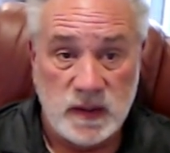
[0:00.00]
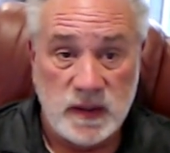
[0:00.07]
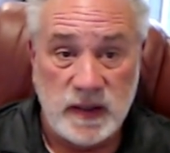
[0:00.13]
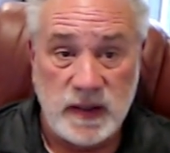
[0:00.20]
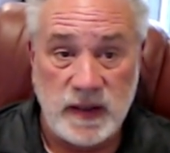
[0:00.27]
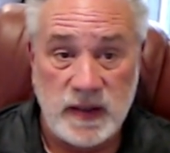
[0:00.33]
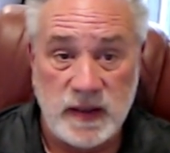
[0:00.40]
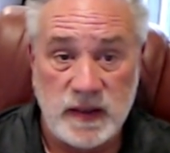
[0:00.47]

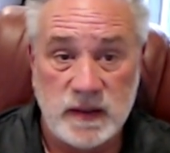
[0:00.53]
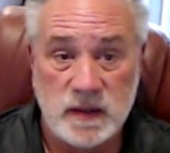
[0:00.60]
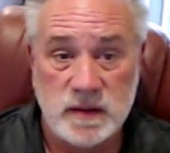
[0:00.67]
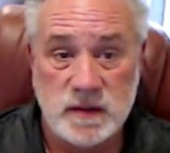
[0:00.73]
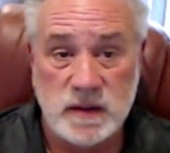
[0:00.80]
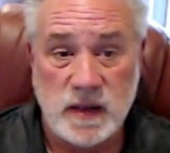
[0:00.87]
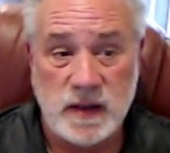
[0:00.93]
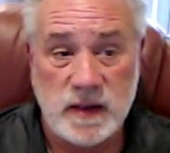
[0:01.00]
And
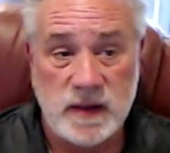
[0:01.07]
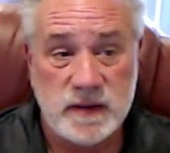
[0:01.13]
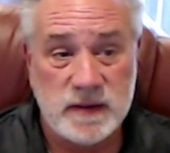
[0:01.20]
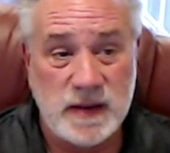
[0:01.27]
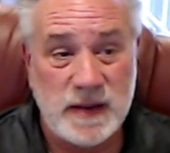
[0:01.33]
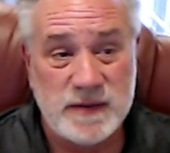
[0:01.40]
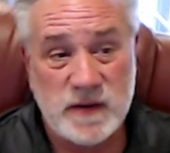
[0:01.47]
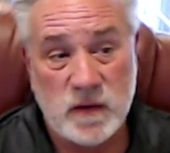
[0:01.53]
uh,
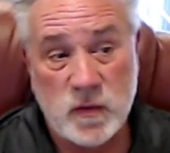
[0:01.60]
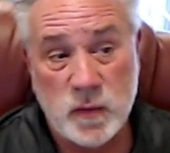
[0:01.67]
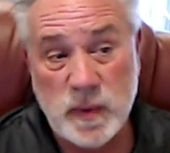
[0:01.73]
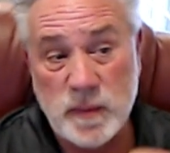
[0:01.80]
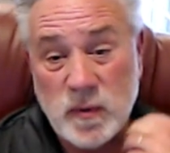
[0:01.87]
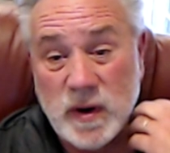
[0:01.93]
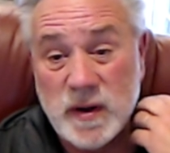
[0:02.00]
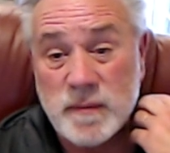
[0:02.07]
as I
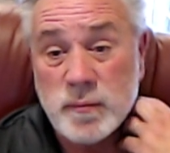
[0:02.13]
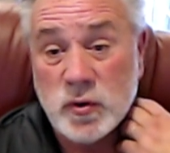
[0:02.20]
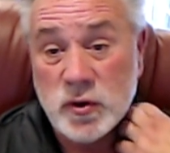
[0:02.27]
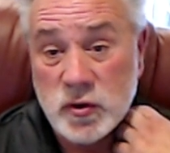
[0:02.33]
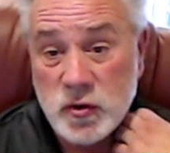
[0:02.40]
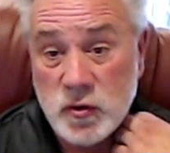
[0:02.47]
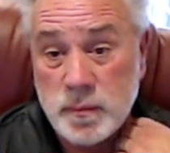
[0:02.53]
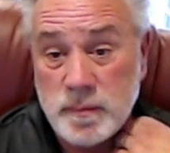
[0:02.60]
remember, I put
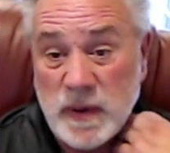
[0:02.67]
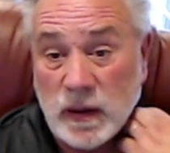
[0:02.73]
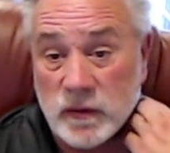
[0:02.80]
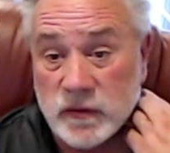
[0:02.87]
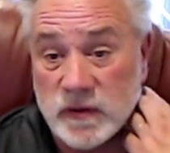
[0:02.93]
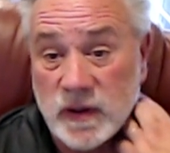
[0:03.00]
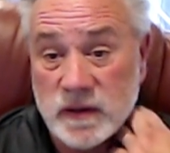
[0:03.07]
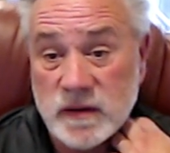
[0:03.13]
new
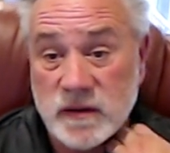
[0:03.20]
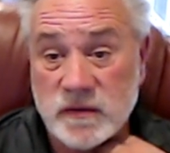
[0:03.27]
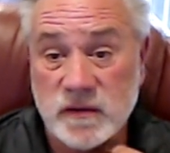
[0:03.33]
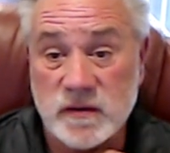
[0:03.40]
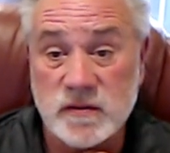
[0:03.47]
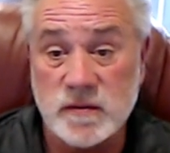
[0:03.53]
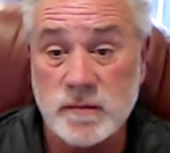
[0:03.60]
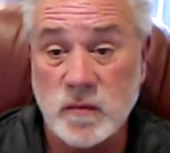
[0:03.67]
belts on this.
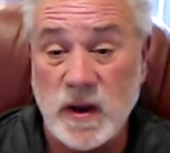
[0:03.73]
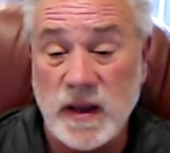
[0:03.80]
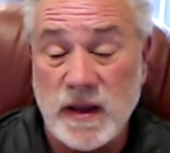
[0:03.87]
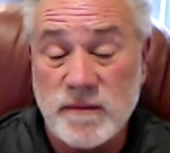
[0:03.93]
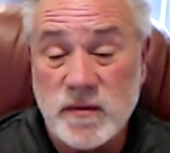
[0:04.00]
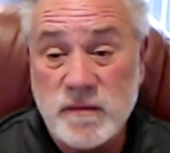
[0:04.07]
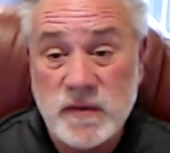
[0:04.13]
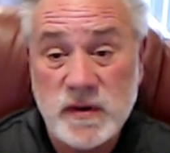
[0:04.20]
There's a I have
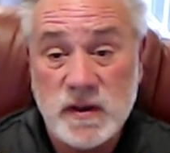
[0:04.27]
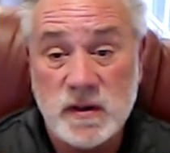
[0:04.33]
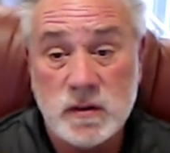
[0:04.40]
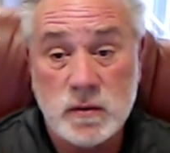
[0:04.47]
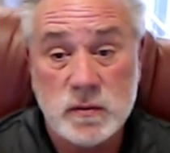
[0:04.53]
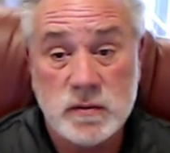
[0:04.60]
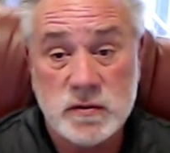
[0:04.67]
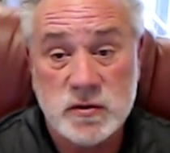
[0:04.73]
a
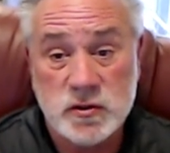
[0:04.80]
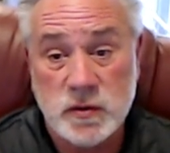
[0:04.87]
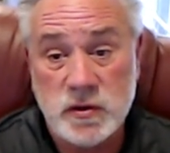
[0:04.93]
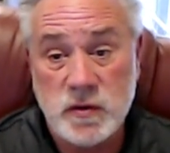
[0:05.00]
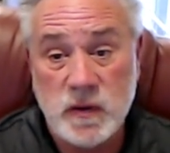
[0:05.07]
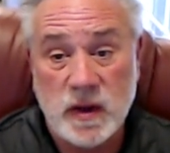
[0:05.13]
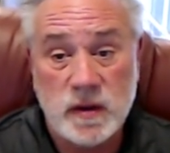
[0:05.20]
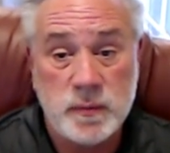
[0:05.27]
video showing
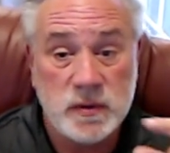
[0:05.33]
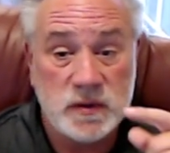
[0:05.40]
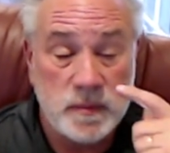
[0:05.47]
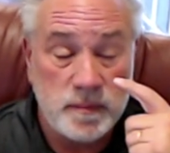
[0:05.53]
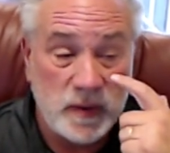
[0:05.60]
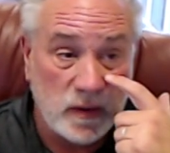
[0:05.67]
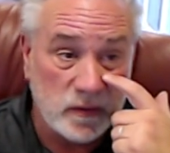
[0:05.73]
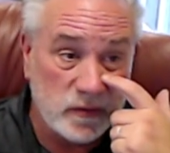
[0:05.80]
you how to put the
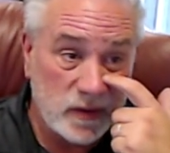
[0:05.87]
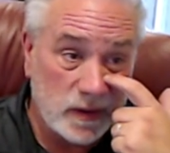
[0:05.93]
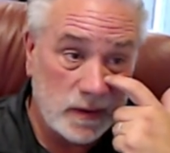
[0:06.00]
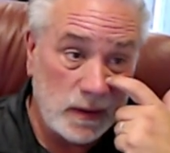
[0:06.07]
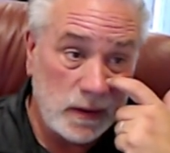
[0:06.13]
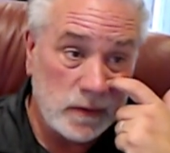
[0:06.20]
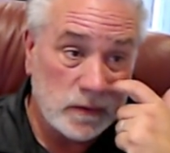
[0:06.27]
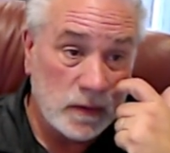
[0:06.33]
belts on
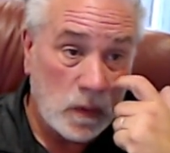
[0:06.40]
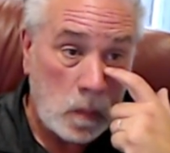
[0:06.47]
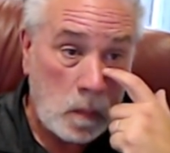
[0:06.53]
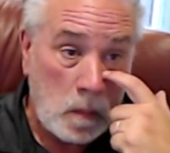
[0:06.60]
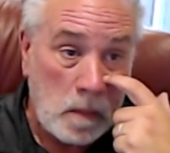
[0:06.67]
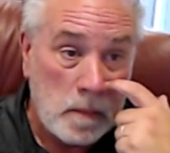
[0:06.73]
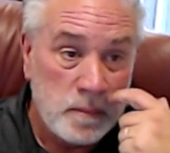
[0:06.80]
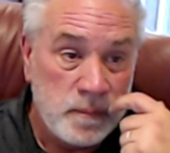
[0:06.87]
these.
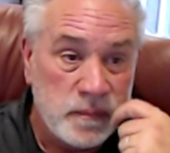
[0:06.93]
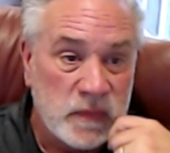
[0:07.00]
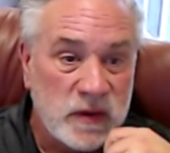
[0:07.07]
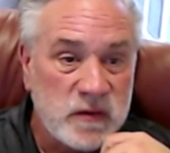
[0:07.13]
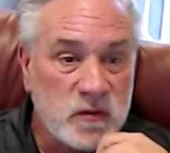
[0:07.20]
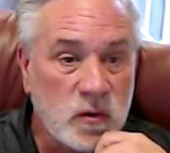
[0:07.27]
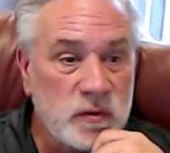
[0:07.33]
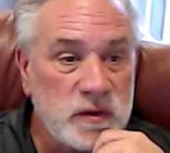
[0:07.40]

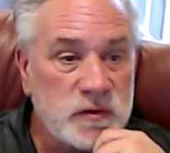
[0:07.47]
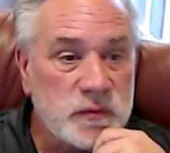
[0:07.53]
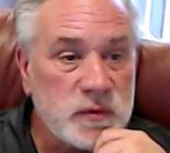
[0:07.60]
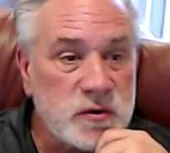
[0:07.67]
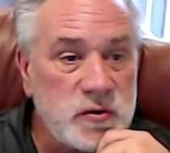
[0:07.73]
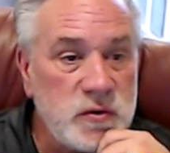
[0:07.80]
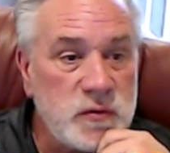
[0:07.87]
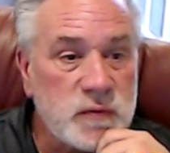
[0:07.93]
Sold this for
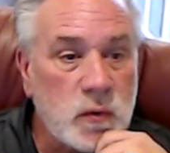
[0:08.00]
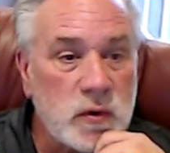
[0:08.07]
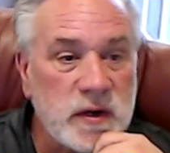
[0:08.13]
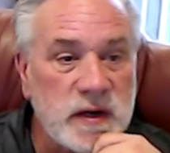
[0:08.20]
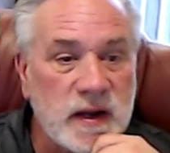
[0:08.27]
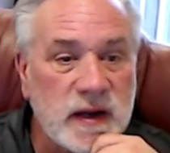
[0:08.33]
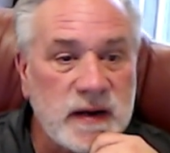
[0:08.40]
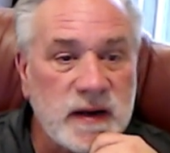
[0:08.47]

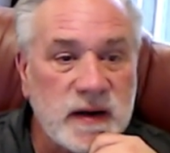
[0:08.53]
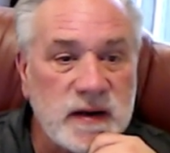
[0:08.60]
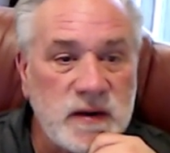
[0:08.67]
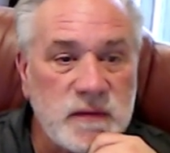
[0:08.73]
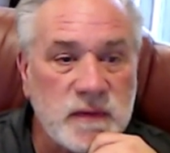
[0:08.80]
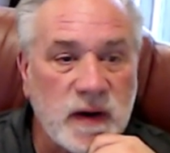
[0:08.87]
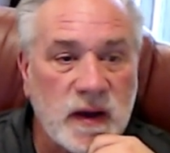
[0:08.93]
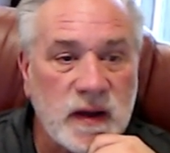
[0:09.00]

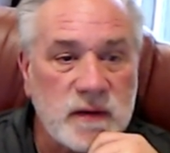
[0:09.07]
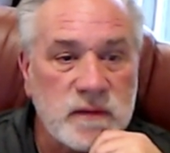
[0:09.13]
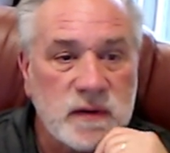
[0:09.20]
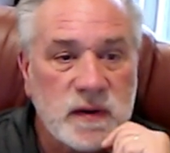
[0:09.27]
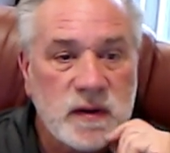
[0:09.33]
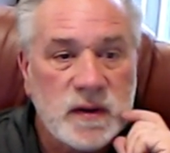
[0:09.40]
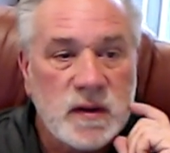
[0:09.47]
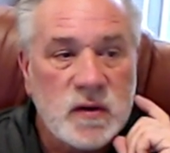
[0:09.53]
249.95,
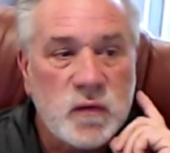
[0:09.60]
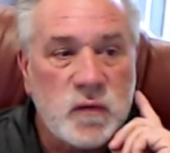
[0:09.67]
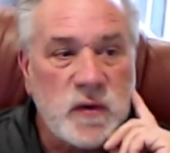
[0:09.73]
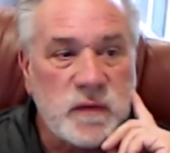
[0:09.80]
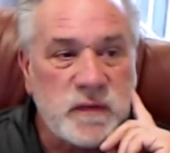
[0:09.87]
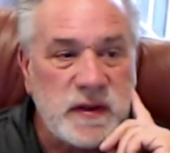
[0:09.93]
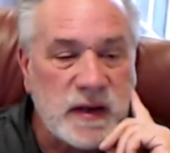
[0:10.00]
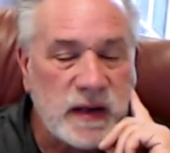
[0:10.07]

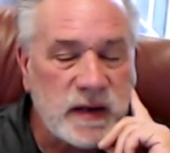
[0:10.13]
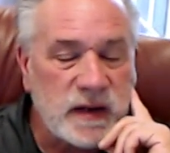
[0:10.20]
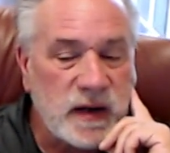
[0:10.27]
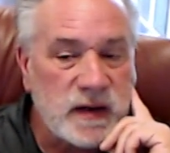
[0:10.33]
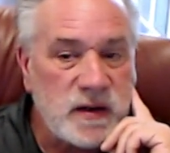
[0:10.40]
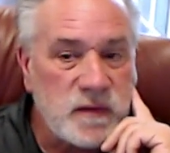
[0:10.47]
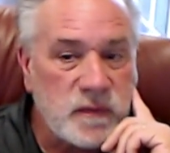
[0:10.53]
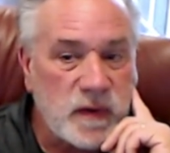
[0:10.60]

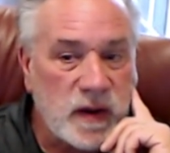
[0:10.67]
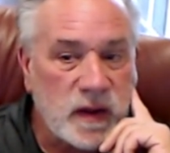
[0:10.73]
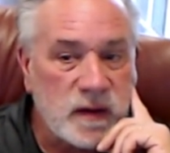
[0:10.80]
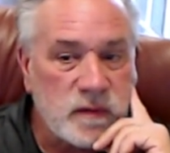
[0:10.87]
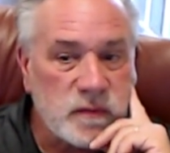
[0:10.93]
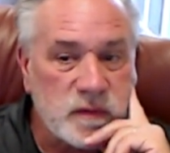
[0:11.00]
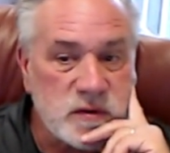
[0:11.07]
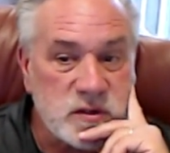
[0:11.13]

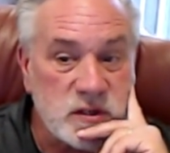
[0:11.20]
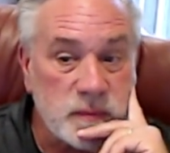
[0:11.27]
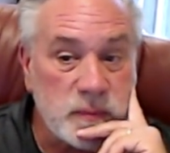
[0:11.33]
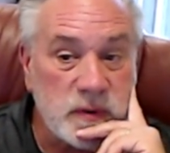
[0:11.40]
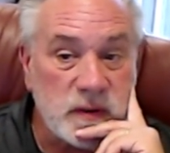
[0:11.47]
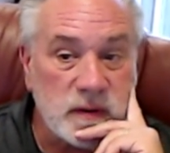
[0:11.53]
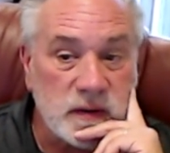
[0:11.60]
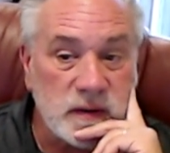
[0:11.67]
59.95
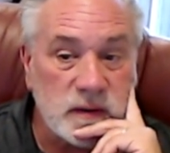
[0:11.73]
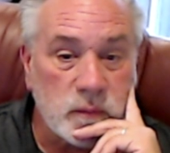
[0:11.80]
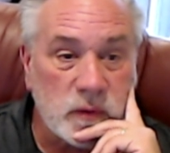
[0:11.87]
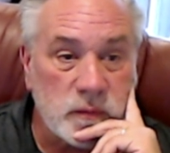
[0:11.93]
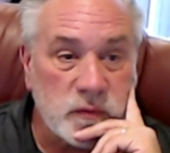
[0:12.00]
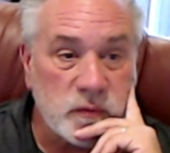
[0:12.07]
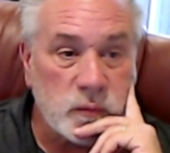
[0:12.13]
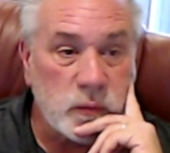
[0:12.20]
shipping. And what
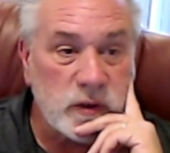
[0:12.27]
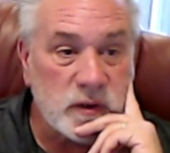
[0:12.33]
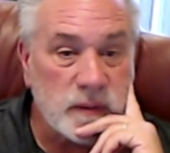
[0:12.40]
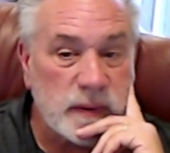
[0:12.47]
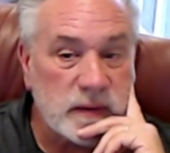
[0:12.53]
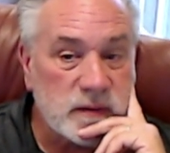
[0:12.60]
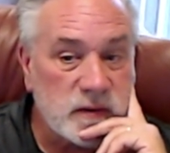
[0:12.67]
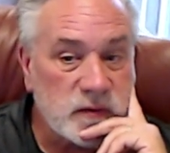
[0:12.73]
was weird
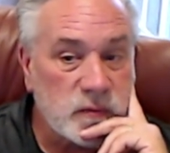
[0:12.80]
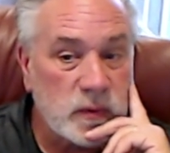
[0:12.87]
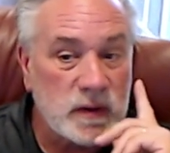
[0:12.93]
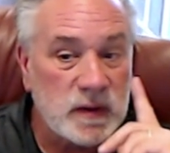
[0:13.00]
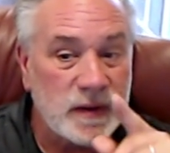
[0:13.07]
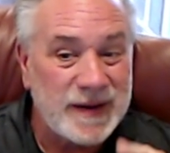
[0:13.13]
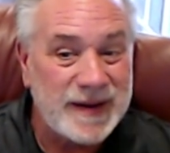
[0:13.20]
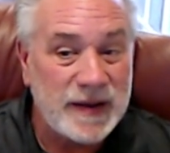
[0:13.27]
about this one?
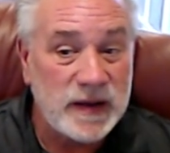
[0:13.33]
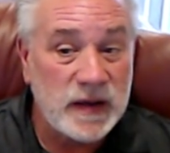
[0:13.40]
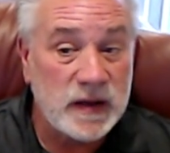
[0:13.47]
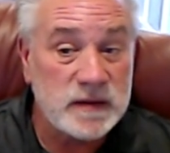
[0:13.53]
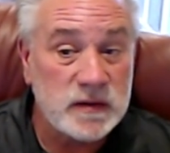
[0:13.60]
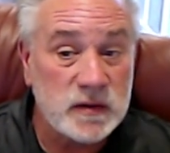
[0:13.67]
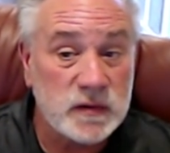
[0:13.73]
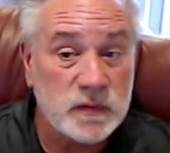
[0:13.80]
I
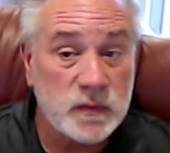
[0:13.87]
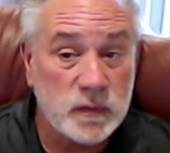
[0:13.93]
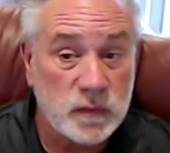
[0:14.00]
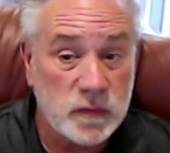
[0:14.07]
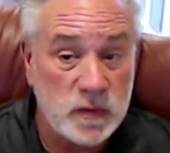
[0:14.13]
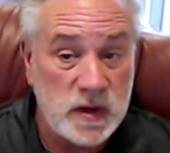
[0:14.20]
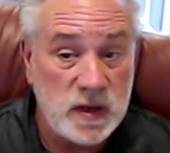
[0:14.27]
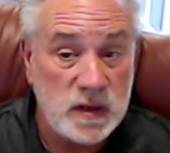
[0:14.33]
got this for
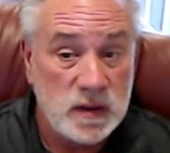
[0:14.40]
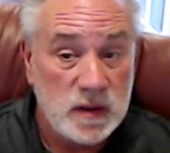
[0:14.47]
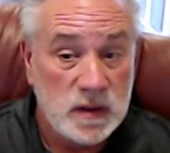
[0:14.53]
free.